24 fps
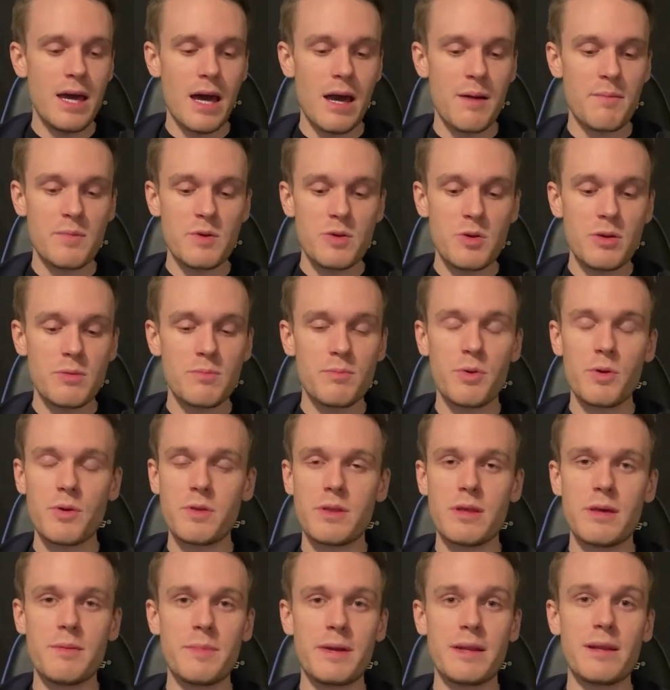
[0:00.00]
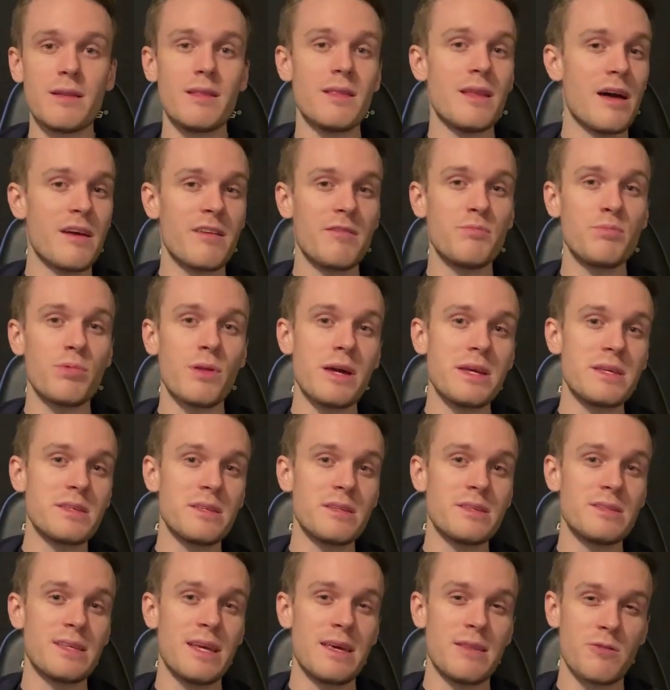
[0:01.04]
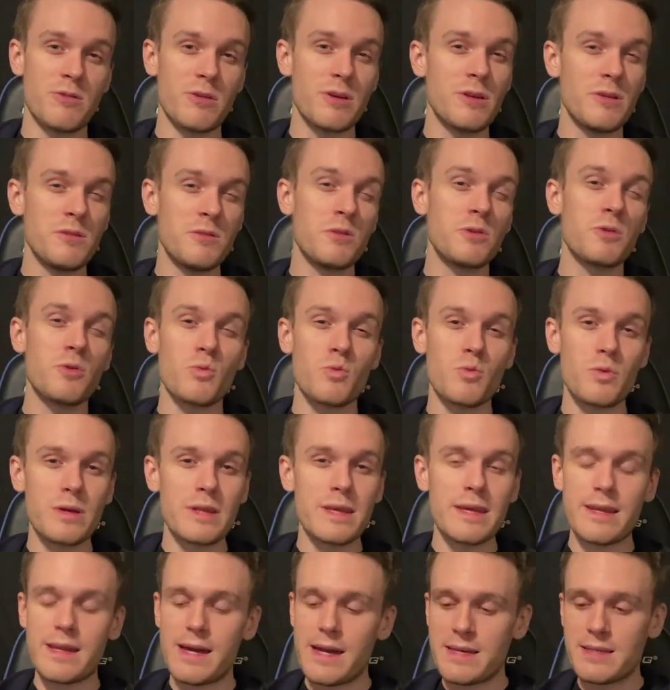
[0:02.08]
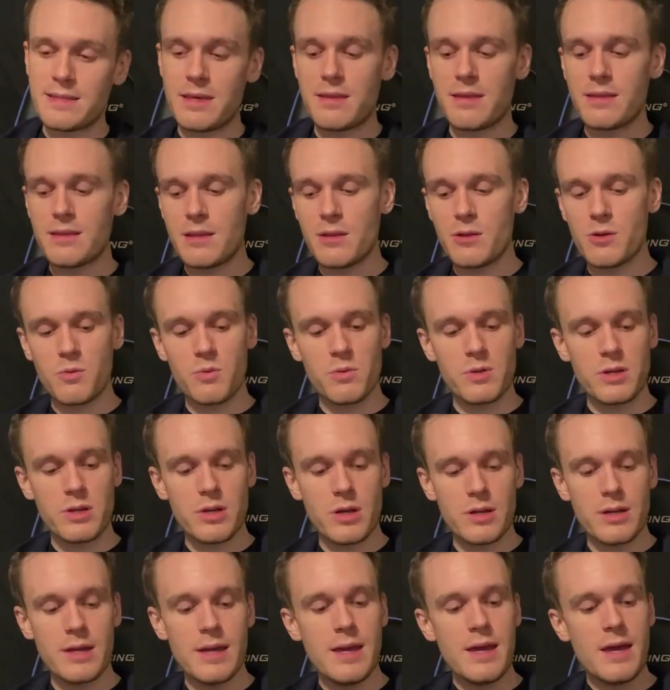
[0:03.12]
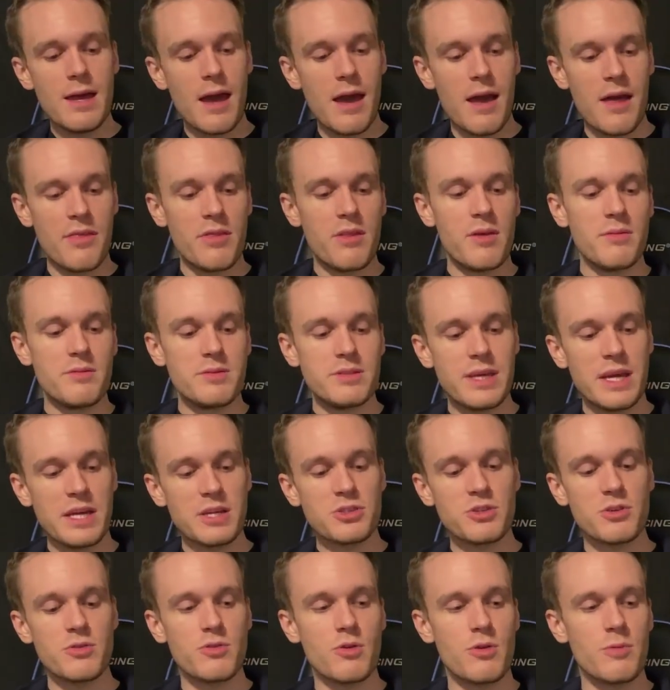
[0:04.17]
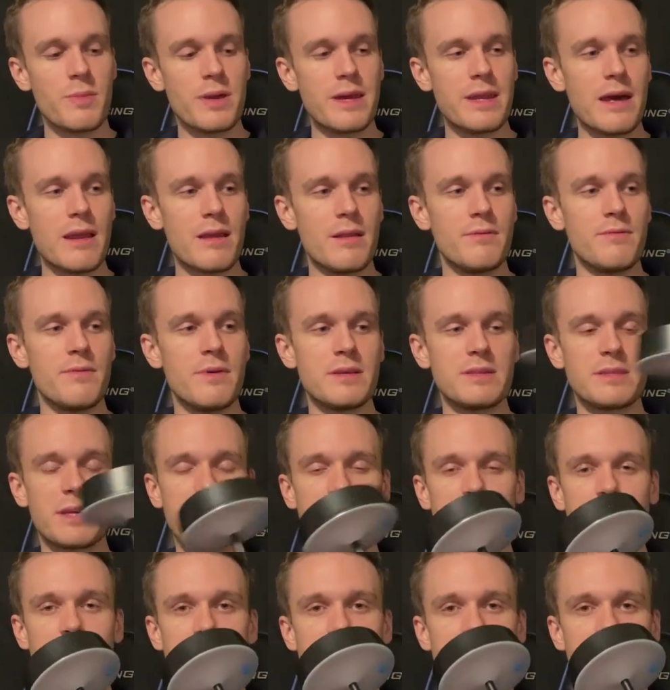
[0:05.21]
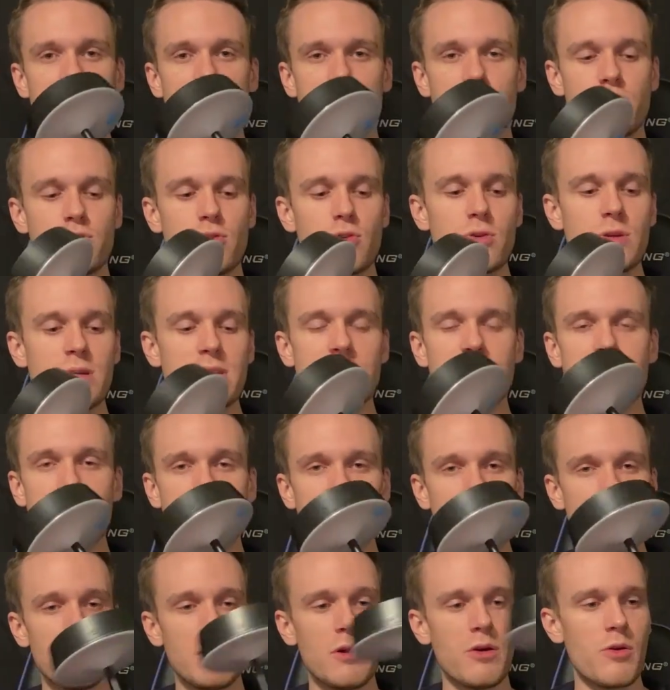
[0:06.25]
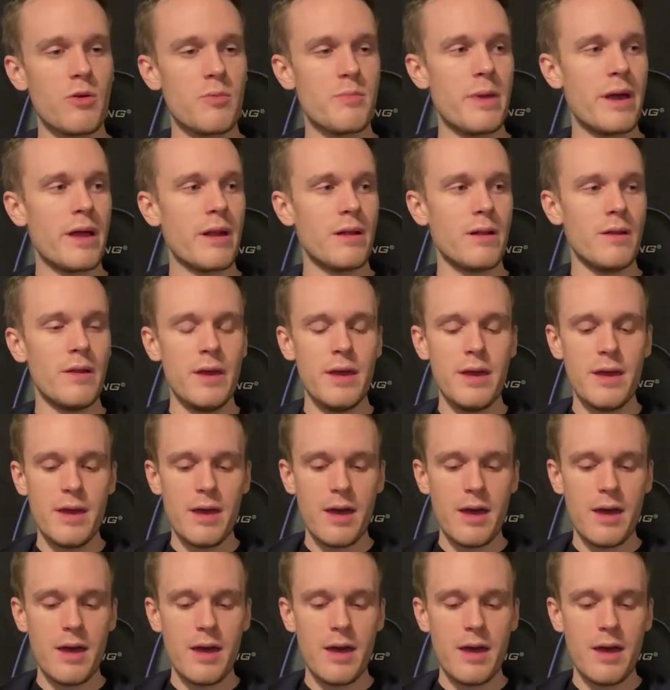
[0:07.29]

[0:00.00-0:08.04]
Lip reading: You can put them in a lot of places and they're gonna look really nice. I think they look really good. The texture they're made out of is like a nice sturdy steel or metal.